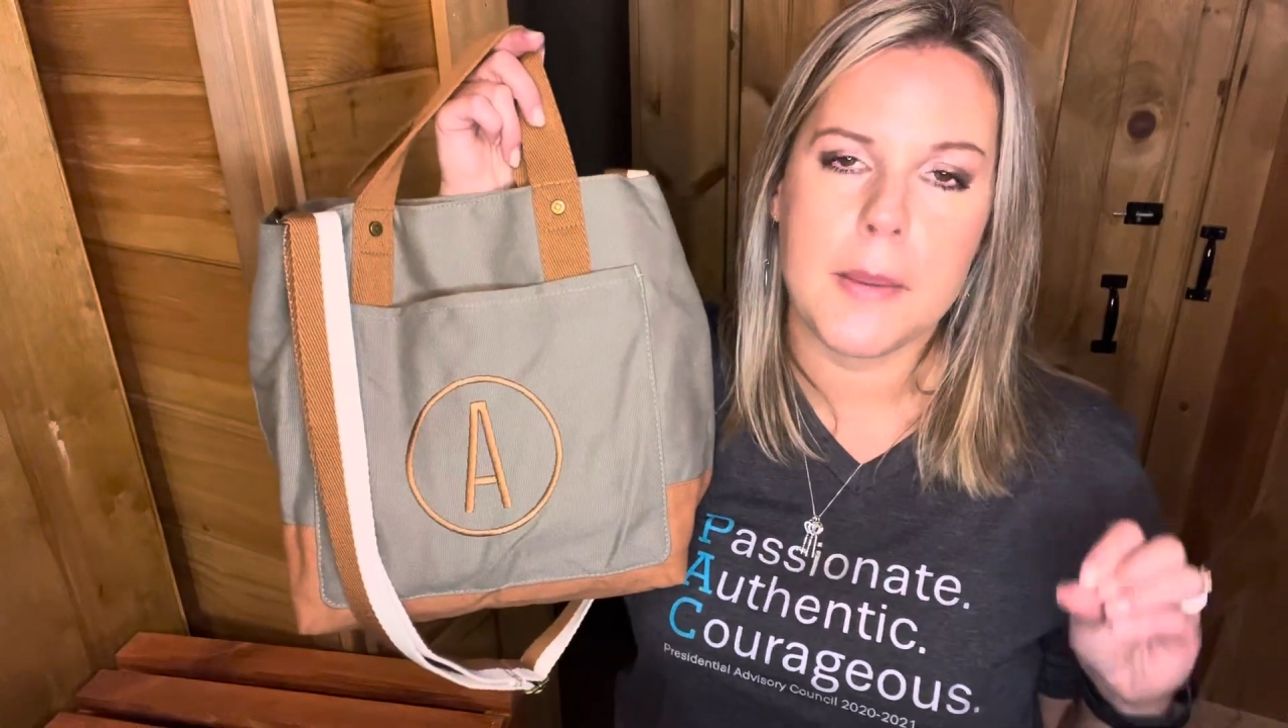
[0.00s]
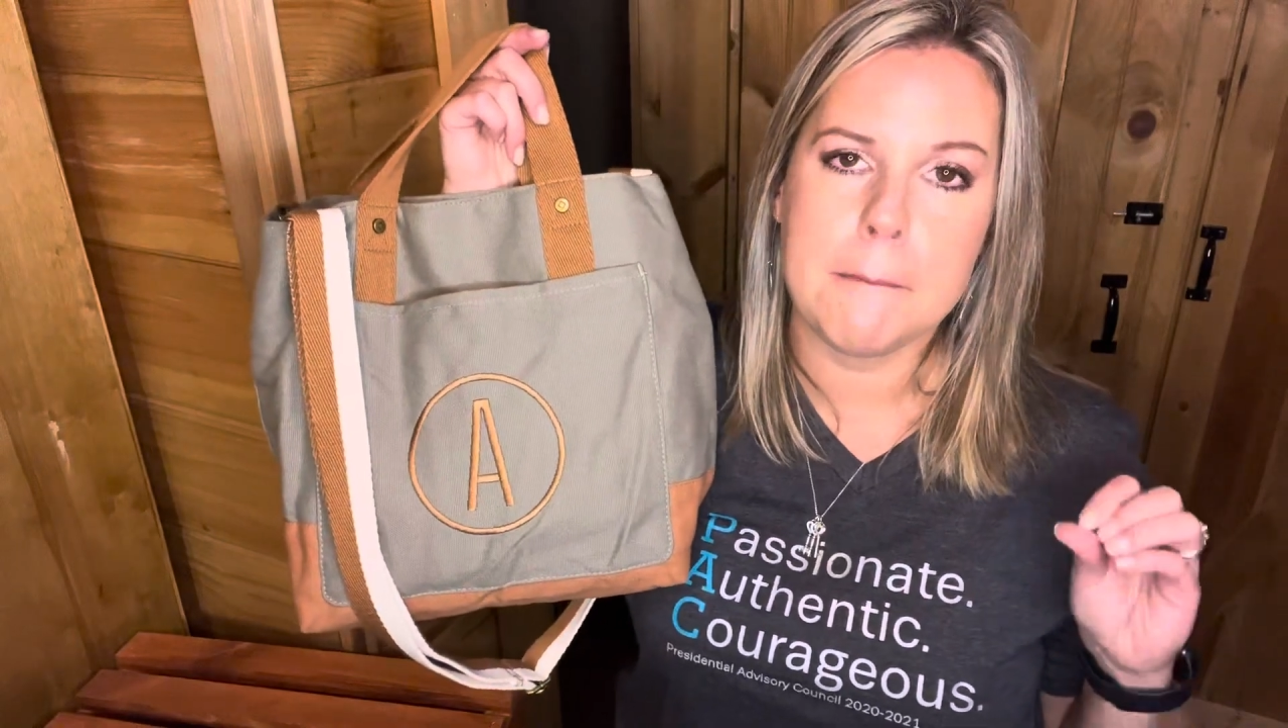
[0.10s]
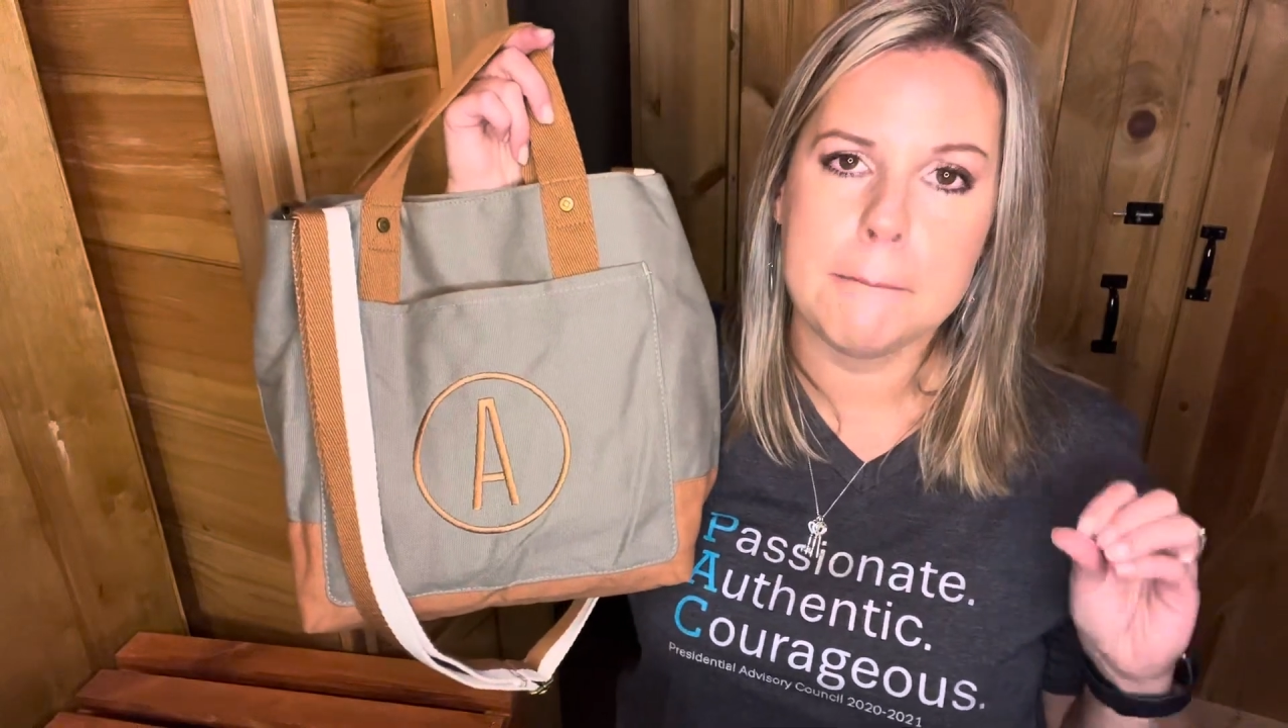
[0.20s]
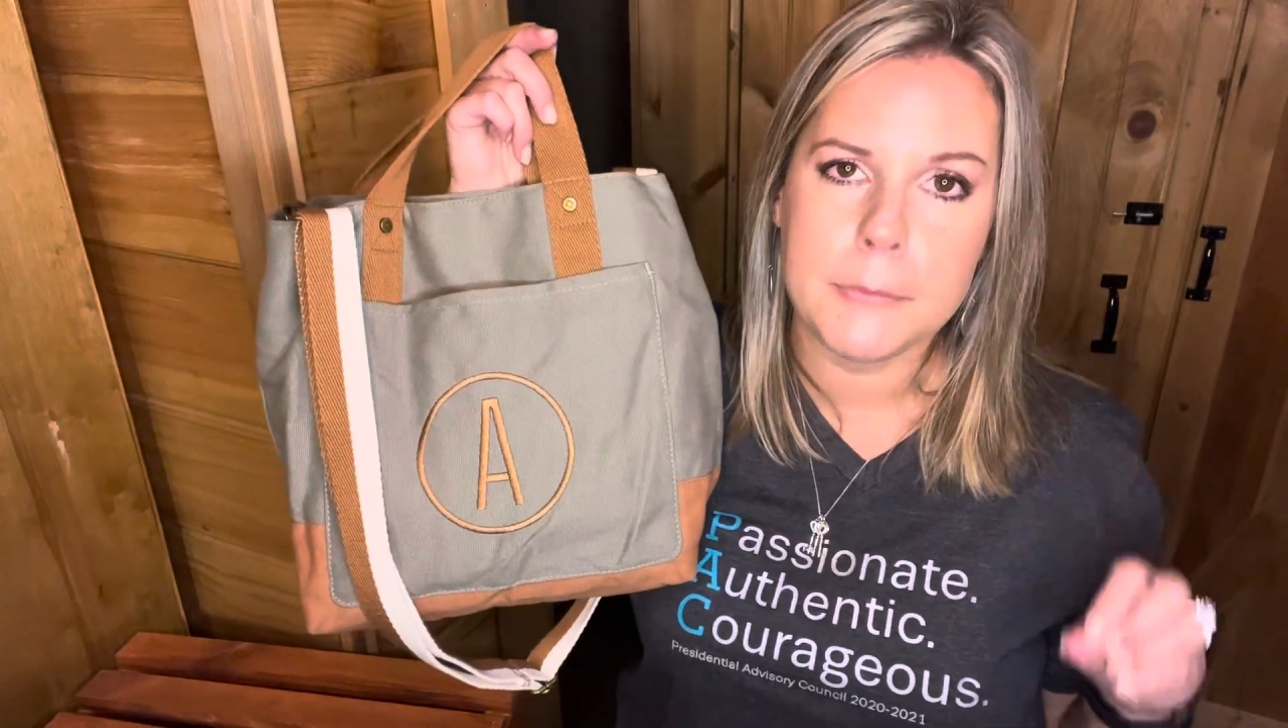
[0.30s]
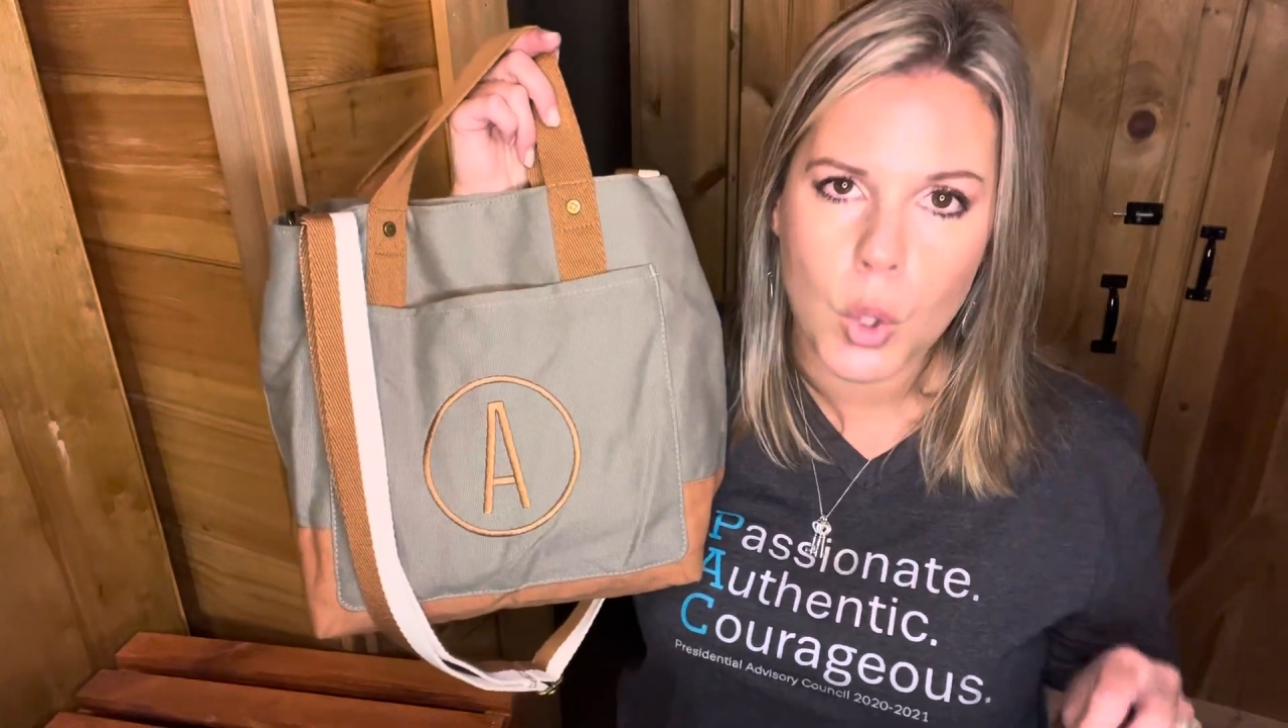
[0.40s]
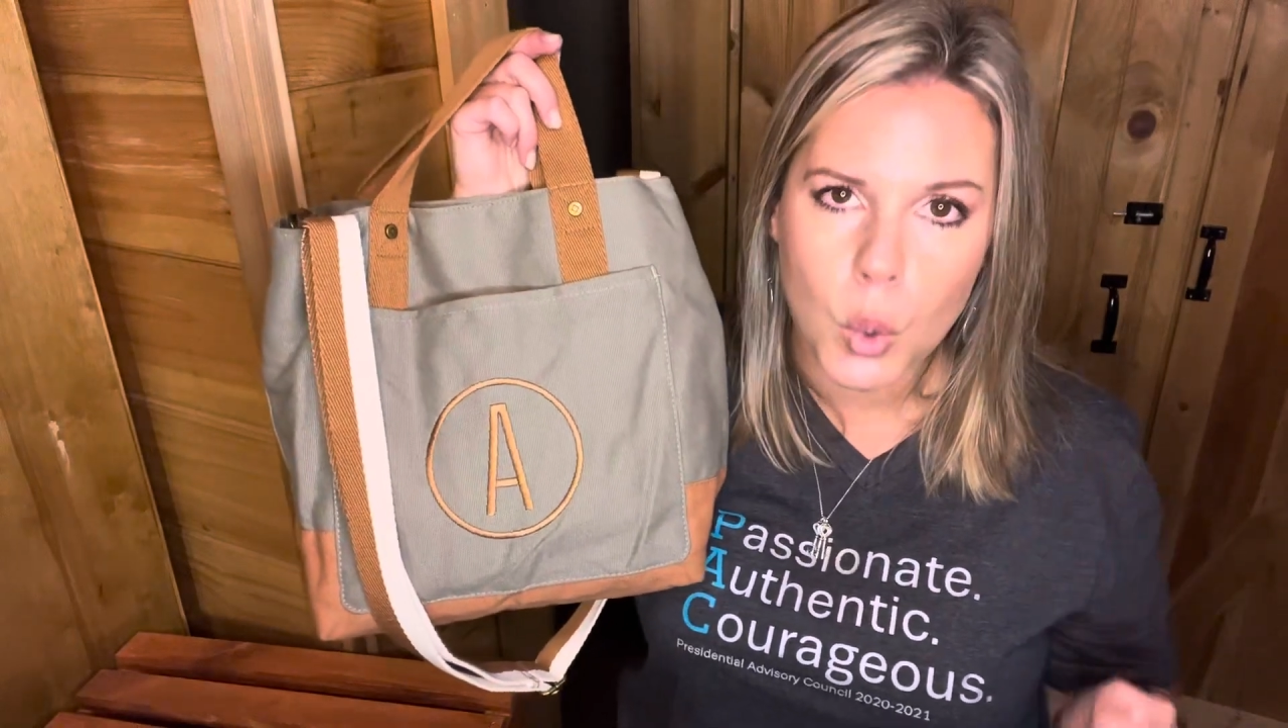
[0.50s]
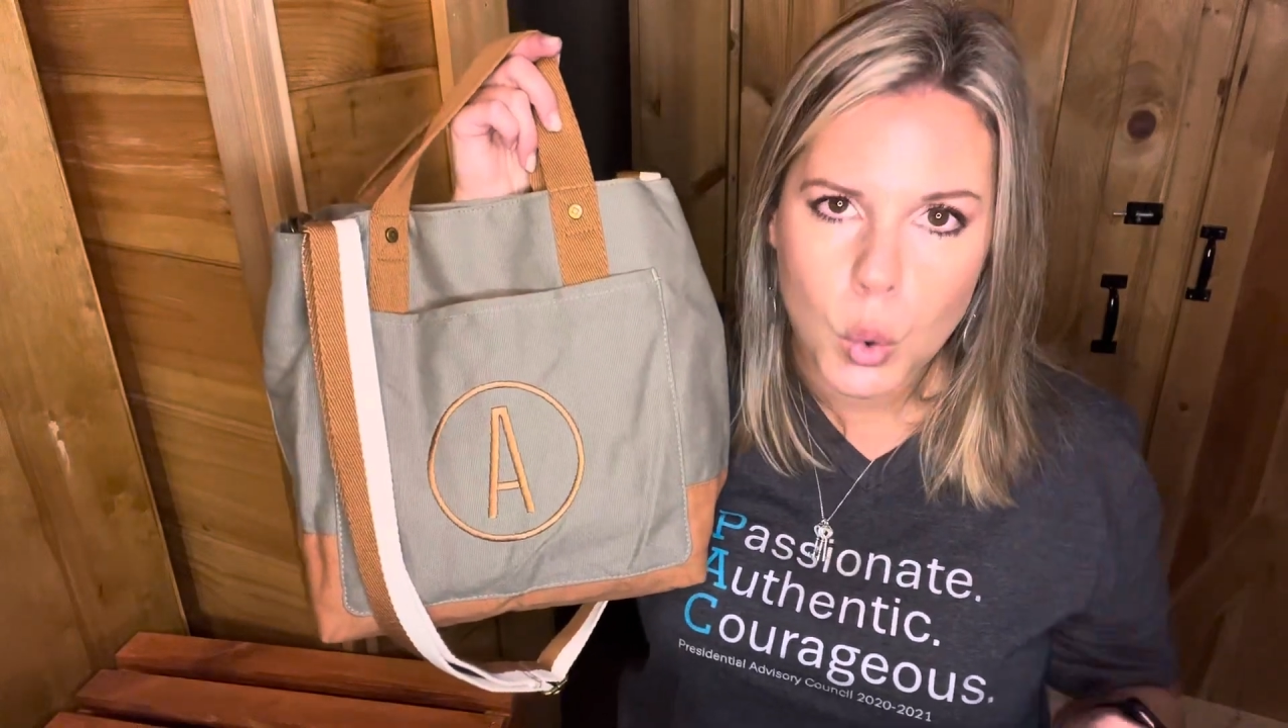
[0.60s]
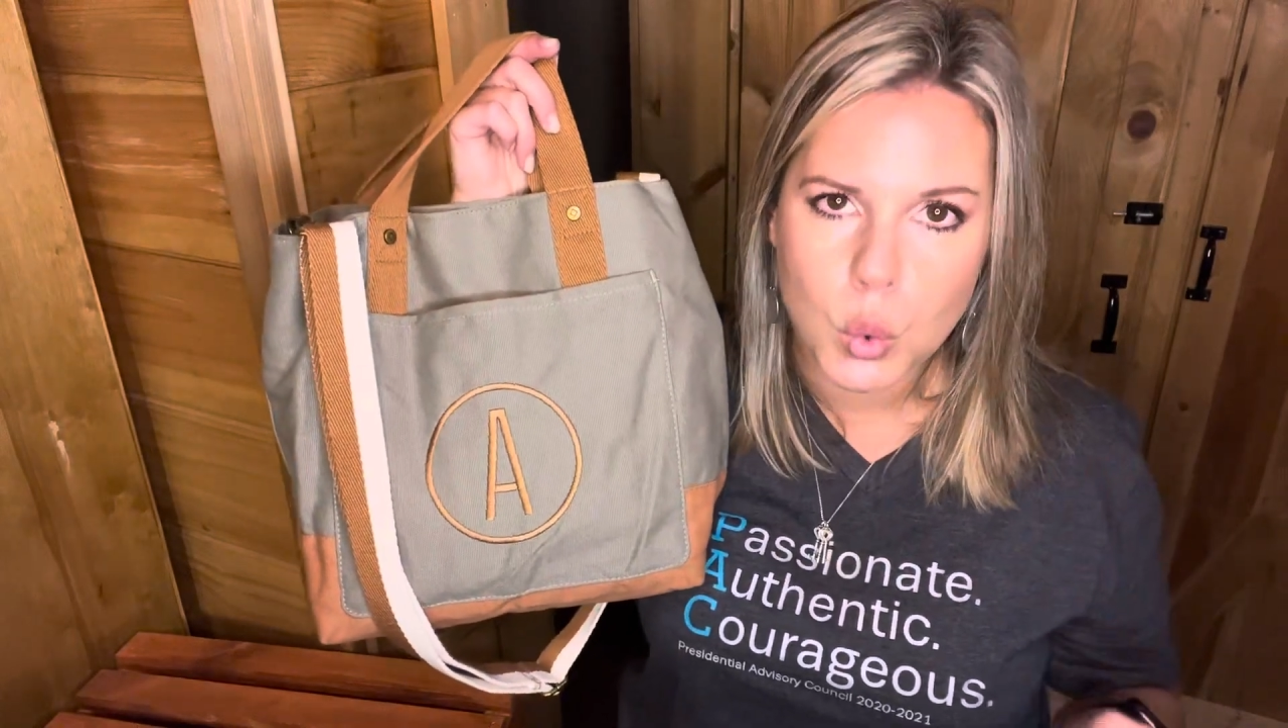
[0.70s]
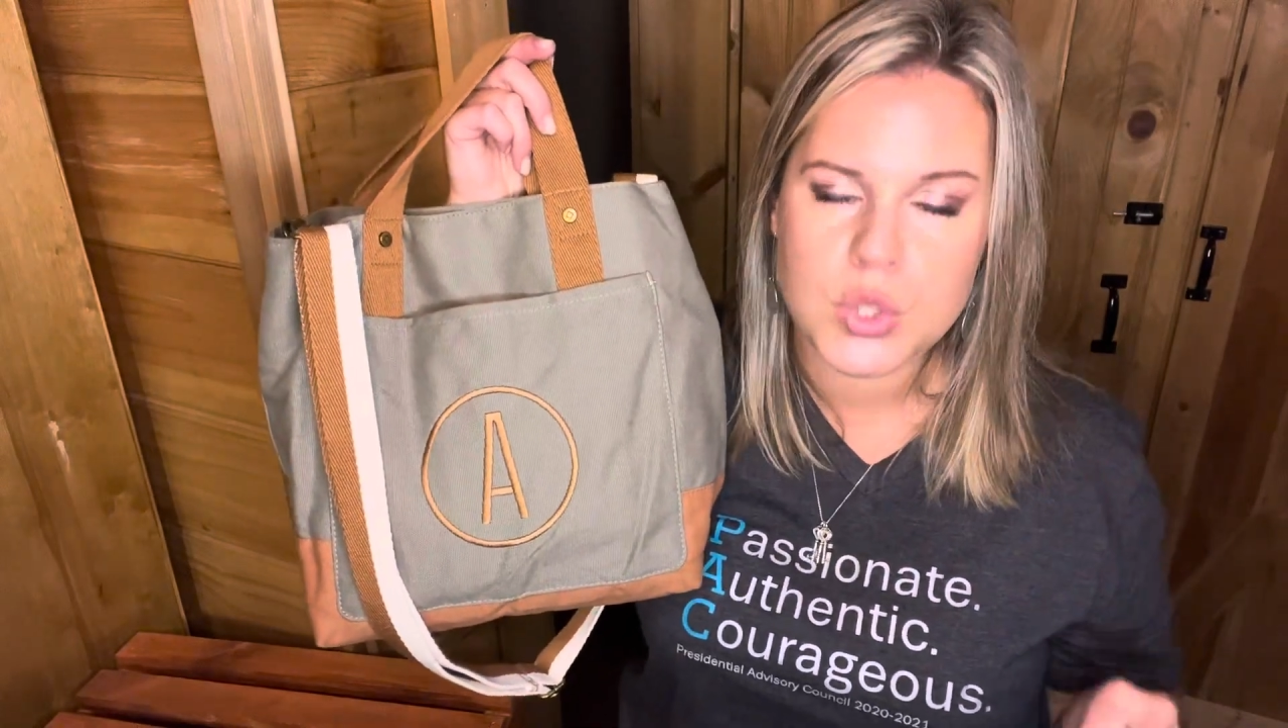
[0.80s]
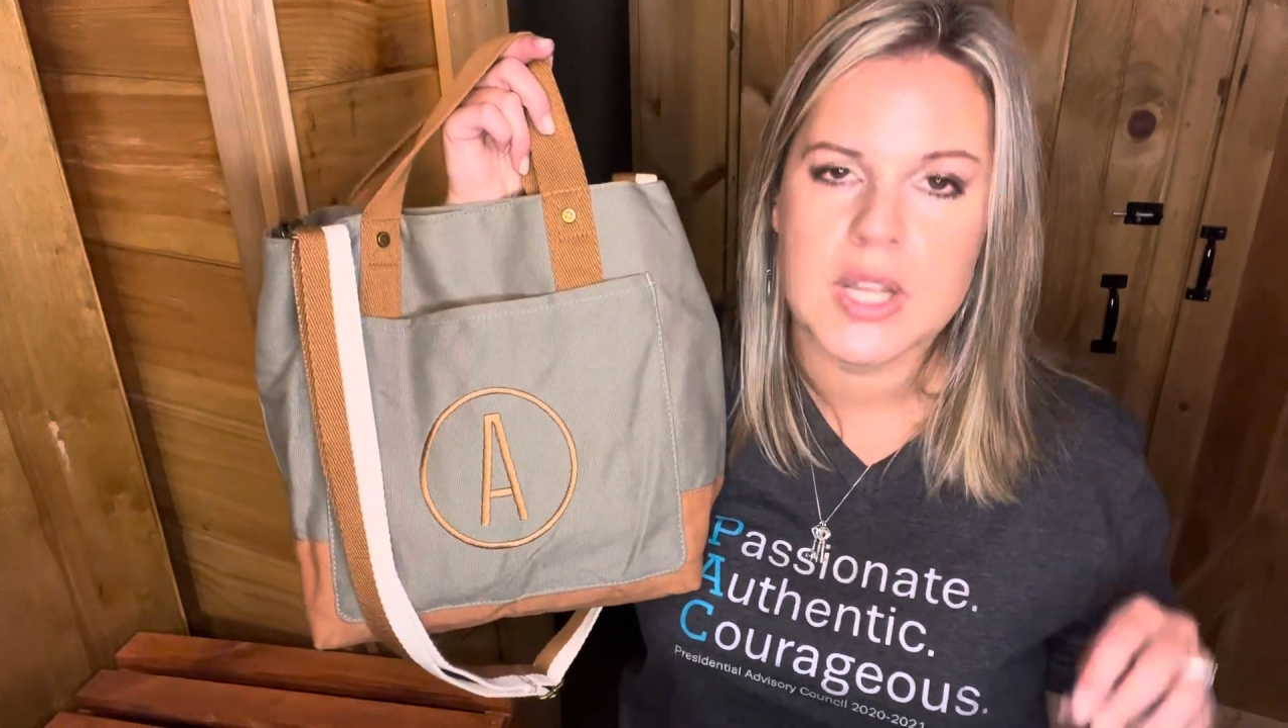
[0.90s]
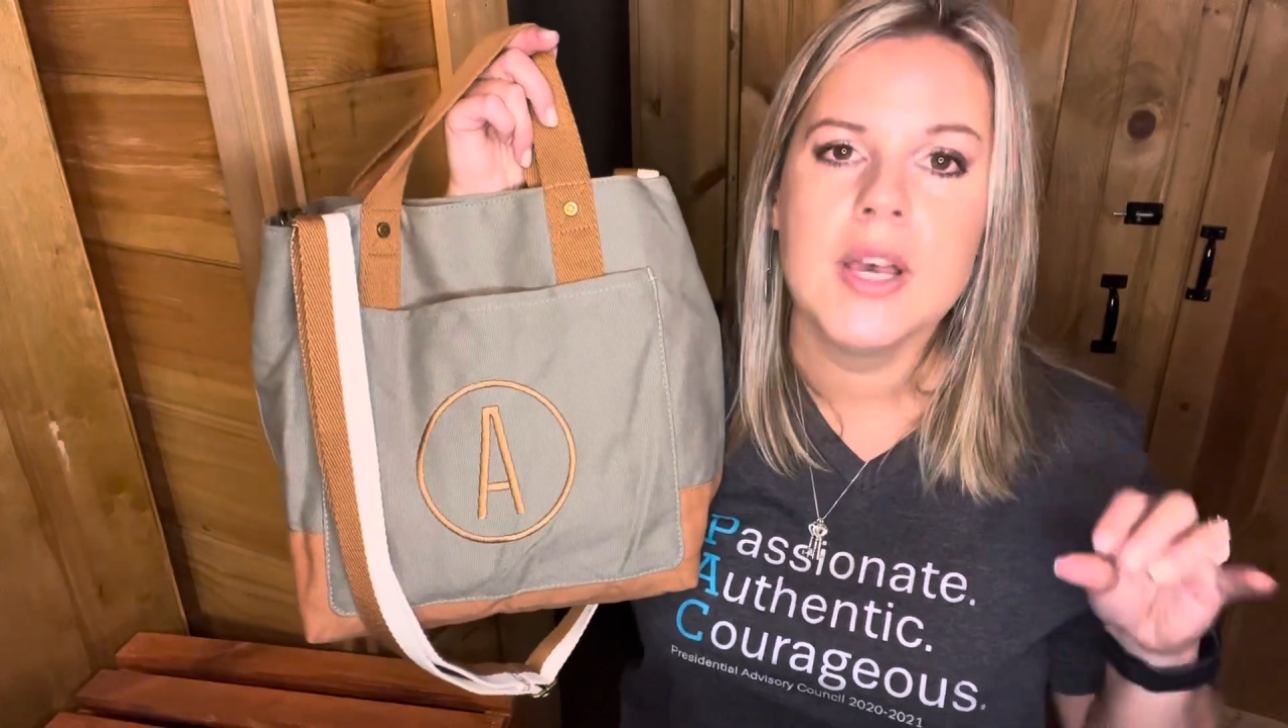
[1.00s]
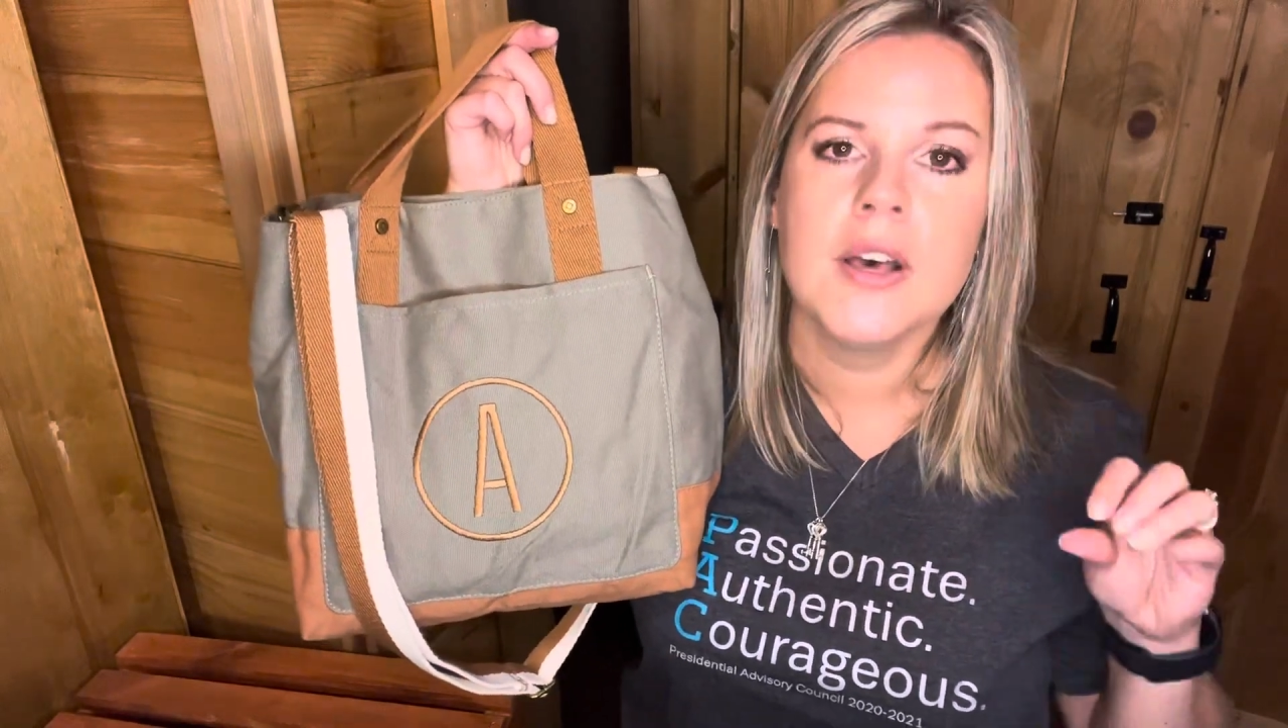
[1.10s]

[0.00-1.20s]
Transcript: bold